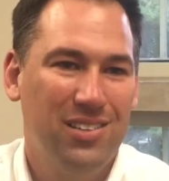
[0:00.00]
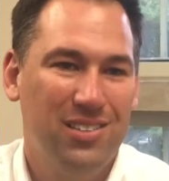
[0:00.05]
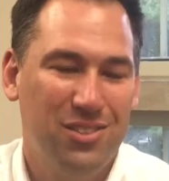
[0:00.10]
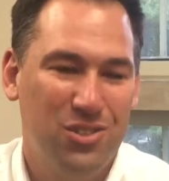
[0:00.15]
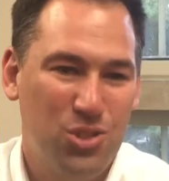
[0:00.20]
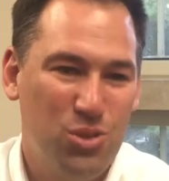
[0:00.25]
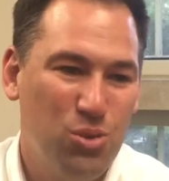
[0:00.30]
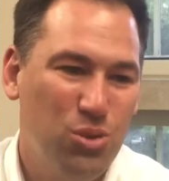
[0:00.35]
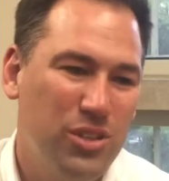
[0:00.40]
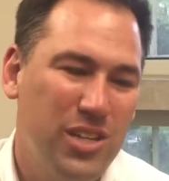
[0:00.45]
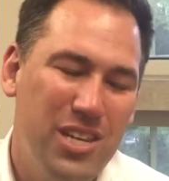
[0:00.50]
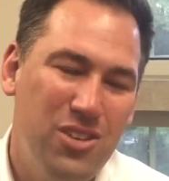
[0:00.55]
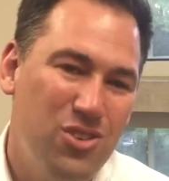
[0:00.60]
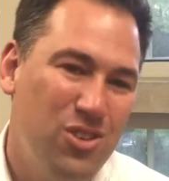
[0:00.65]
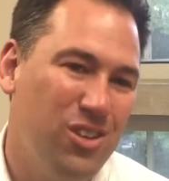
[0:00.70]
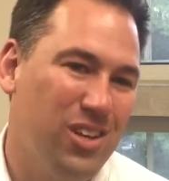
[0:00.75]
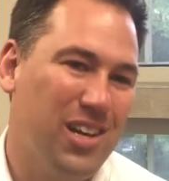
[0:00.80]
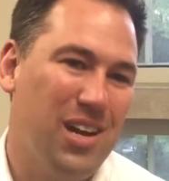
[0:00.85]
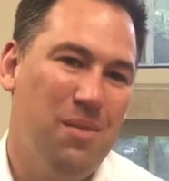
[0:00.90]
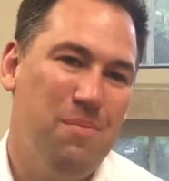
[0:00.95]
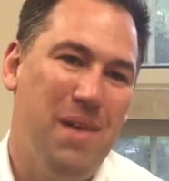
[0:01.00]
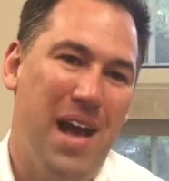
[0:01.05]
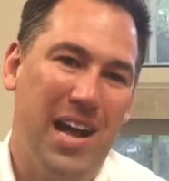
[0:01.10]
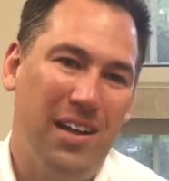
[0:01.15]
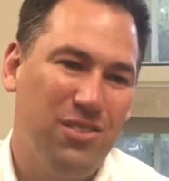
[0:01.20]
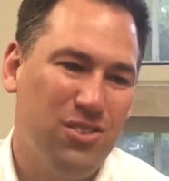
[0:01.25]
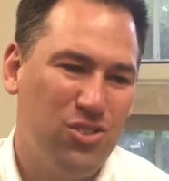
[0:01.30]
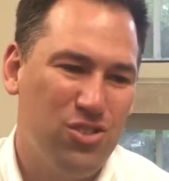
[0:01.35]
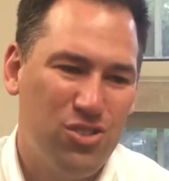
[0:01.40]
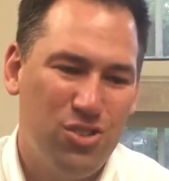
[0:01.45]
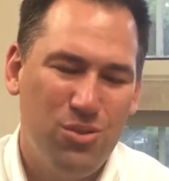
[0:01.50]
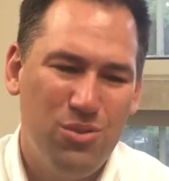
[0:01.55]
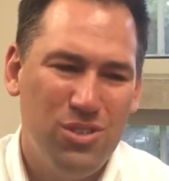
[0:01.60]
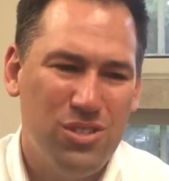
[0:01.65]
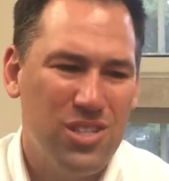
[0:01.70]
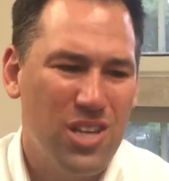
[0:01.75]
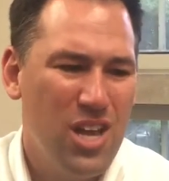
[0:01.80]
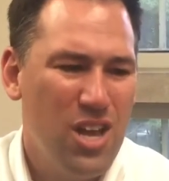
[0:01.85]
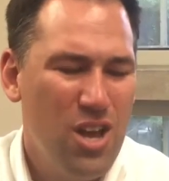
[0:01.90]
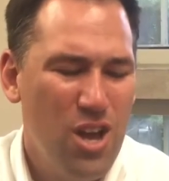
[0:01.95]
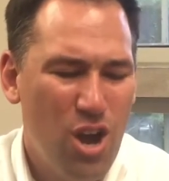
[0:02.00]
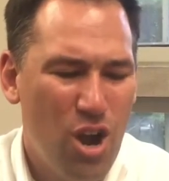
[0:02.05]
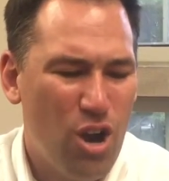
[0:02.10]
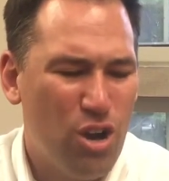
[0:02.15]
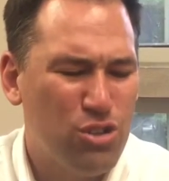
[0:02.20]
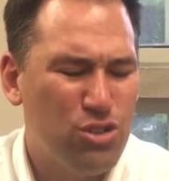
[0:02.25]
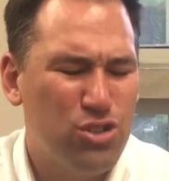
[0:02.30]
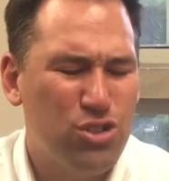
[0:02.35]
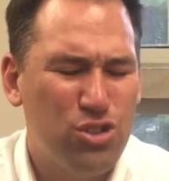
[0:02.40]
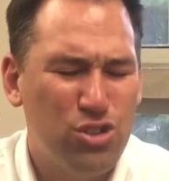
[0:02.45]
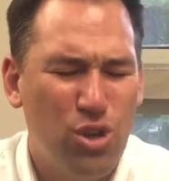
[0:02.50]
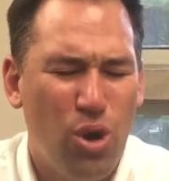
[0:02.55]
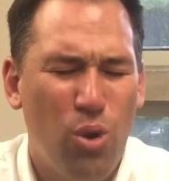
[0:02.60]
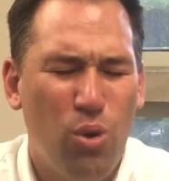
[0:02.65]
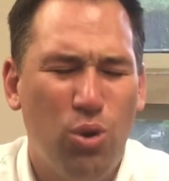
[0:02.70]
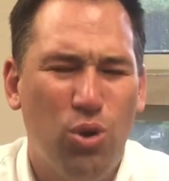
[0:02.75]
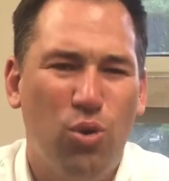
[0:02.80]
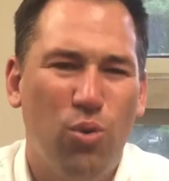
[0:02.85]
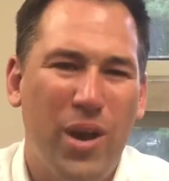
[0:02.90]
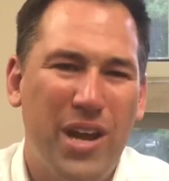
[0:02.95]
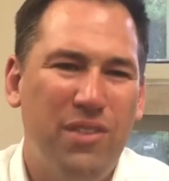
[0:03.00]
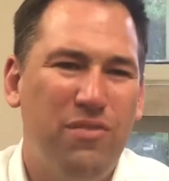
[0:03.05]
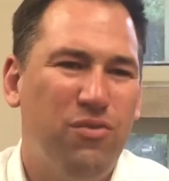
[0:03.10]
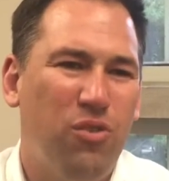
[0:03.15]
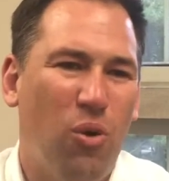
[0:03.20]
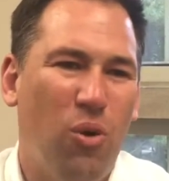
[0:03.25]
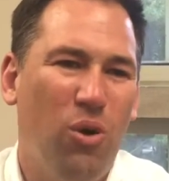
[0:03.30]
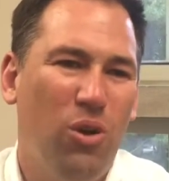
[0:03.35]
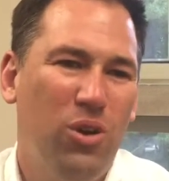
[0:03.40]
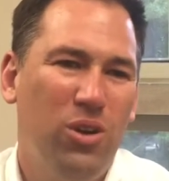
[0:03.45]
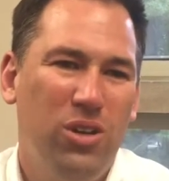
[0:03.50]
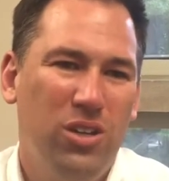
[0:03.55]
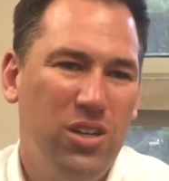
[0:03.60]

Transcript: The school needs you to come back. The students are so grateful.